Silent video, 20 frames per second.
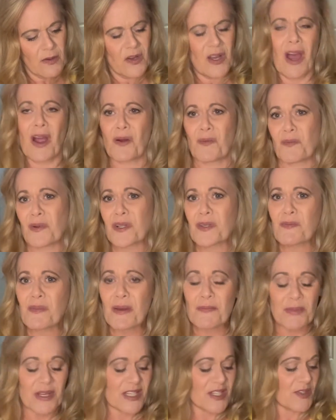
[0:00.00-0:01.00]
Harper's my
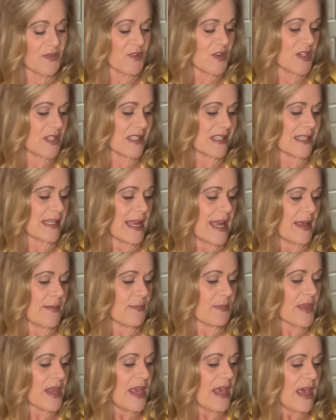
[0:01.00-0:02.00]
best friend's name.
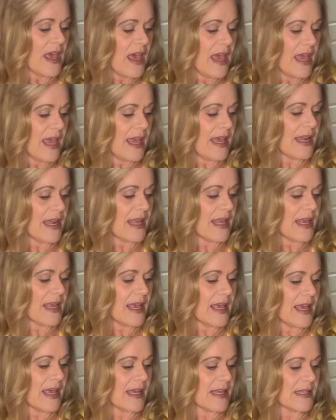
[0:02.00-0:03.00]
It
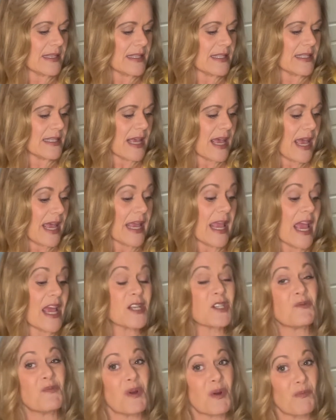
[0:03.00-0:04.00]
is a
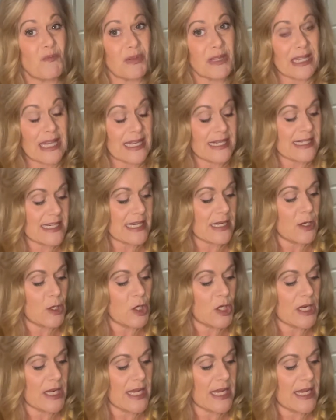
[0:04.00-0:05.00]
cashmere blended
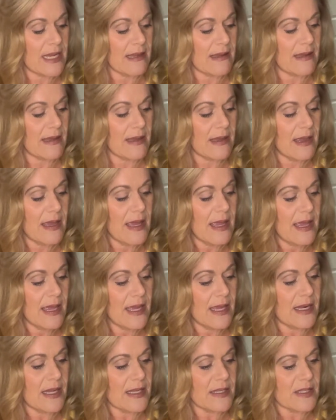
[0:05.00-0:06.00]
hoodie.
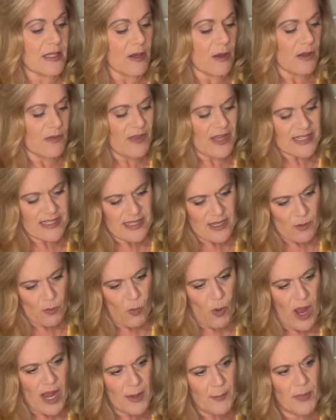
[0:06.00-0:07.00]
It is, they said
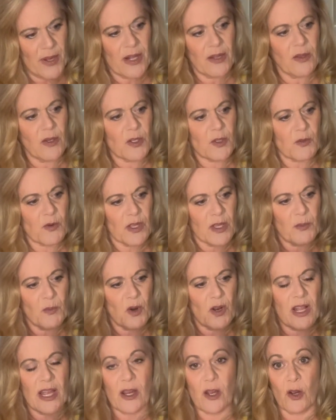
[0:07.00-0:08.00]
white, but it looks really more
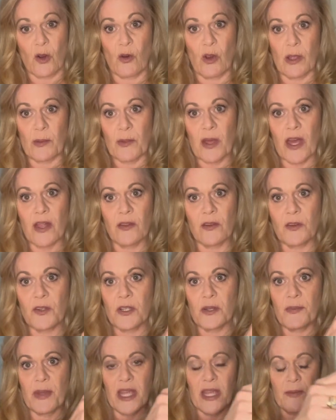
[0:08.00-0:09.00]
like a cream color
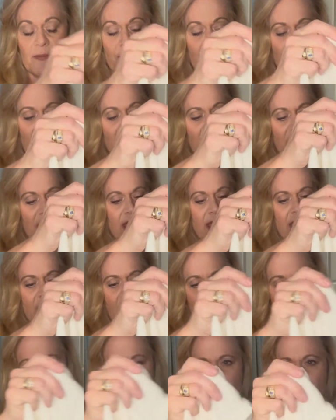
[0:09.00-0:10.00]
to me.
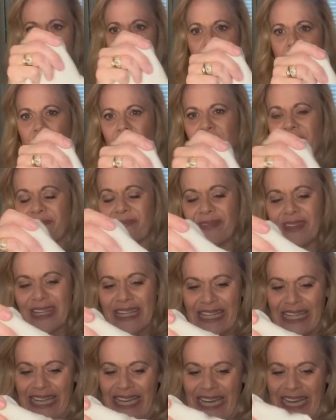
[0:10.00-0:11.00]
Um,
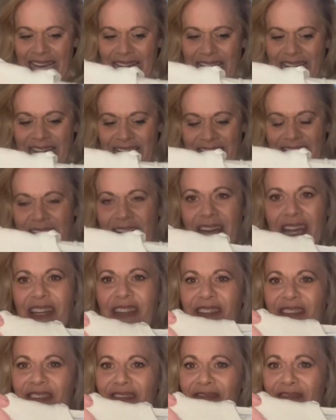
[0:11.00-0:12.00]
I could
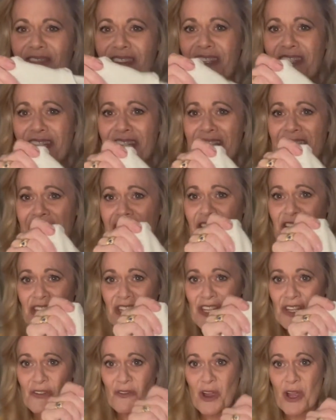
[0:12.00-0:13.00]
feel this
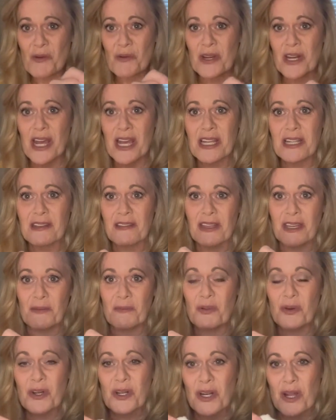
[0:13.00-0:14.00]
itching right when I like
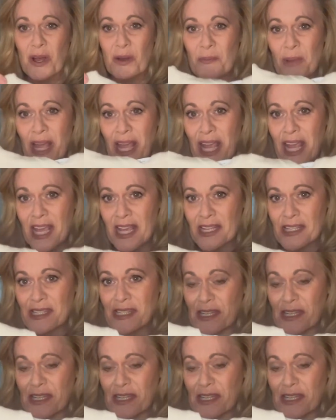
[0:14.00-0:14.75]
put it on my hands